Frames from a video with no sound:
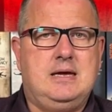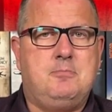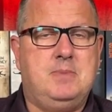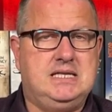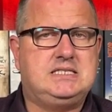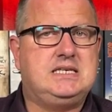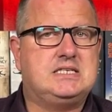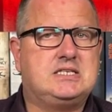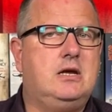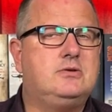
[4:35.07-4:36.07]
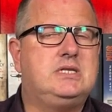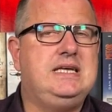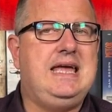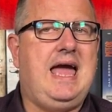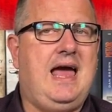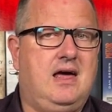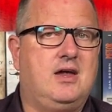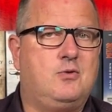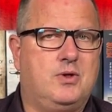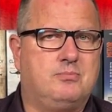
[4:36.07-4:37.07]
Minsk is closely
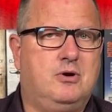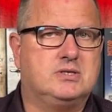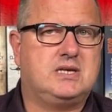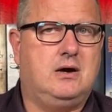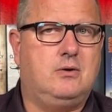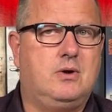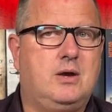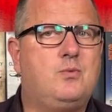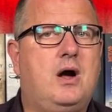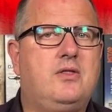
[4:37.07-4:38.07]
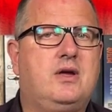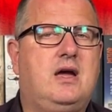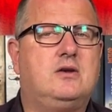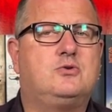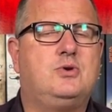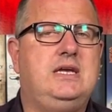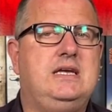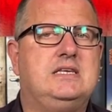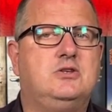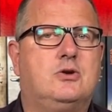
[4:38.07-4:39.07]
allied with Moscow, and while the country
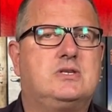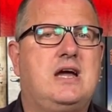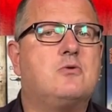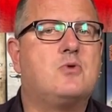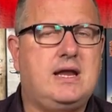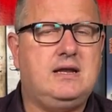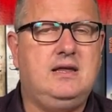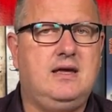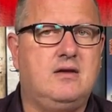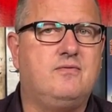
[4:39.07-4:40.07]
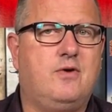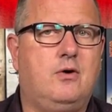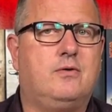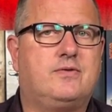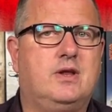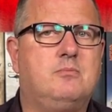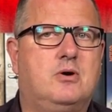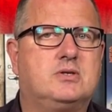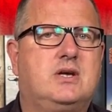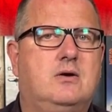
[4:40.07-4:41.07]
is not directly involved in
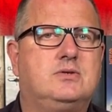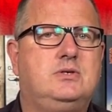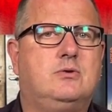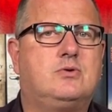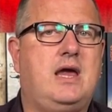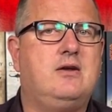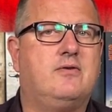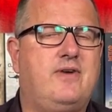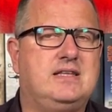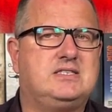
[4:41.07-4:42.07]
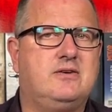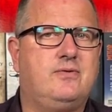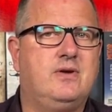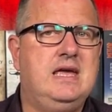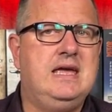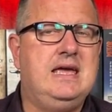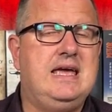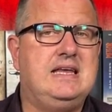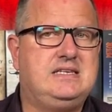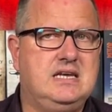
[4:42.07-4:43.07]
Moscow's Ukraine offensive,
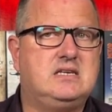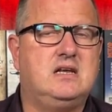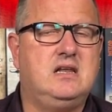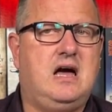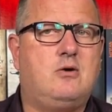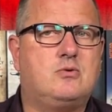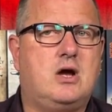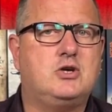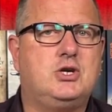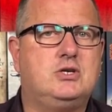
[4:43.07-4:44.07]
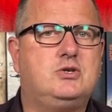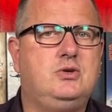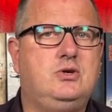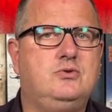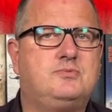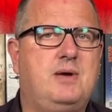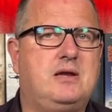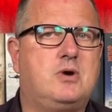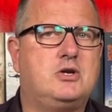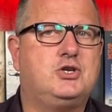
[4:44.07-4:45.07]
it did allow Russia to use
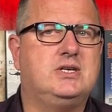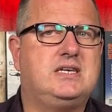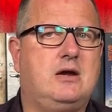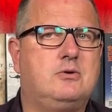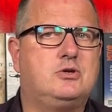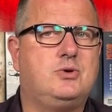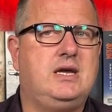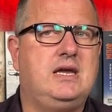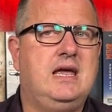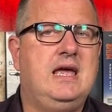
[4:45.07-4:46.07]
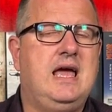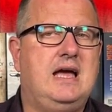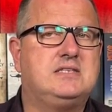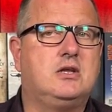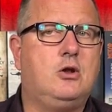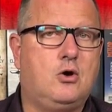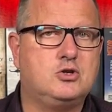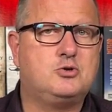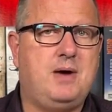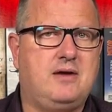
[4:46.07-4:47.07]
Belarusian territory as a
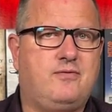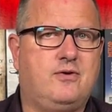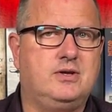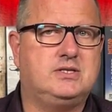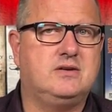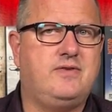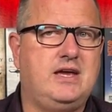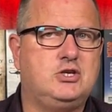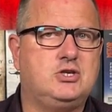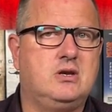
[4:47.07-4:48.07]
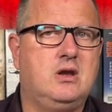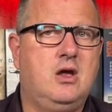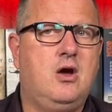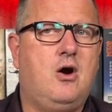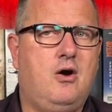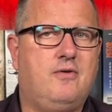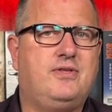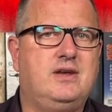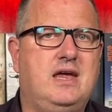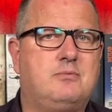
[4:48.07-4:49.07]
launch pad for its invasion of
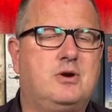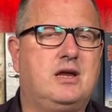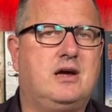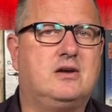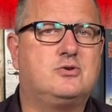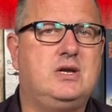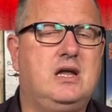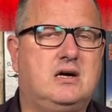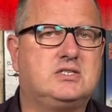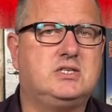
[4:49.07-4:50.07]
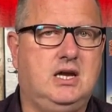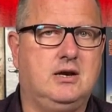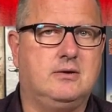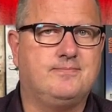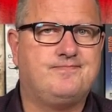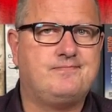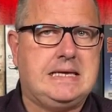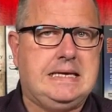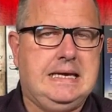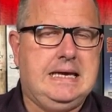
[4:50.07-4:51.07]
the neighboring country last year.
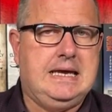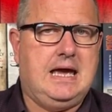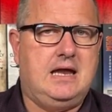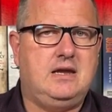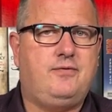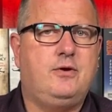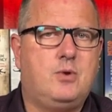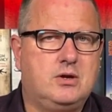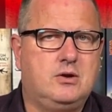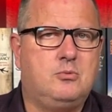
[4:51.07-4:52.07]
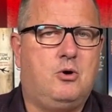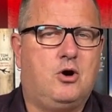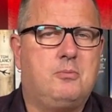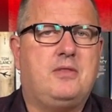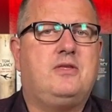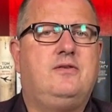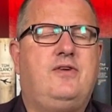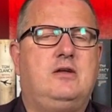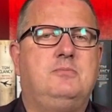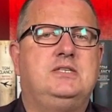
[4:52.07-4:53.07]
And if you want to know more about the
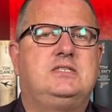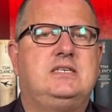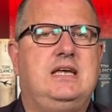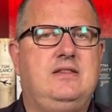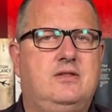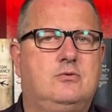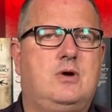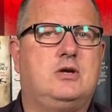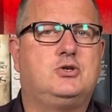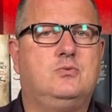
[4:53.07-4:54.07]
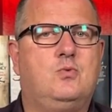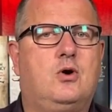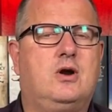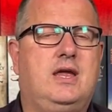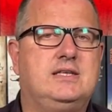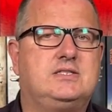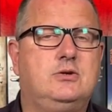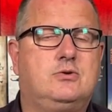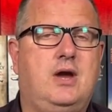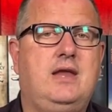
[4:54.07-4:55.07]
developments in the Russian war against
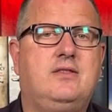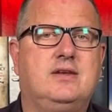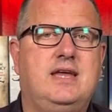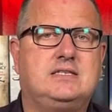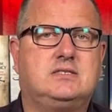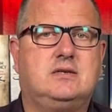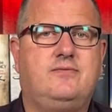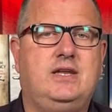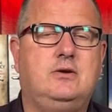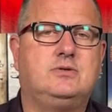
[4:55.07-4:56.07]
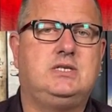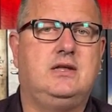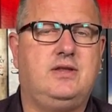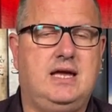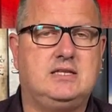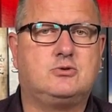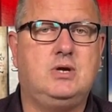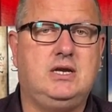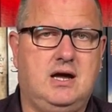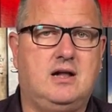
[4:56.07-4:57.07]
Ukraine, the next video is here in the end
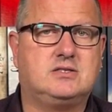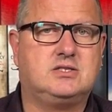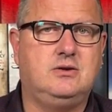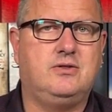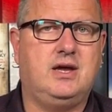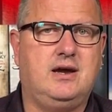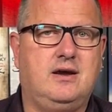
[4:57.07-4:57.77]
screen. I'll see you there.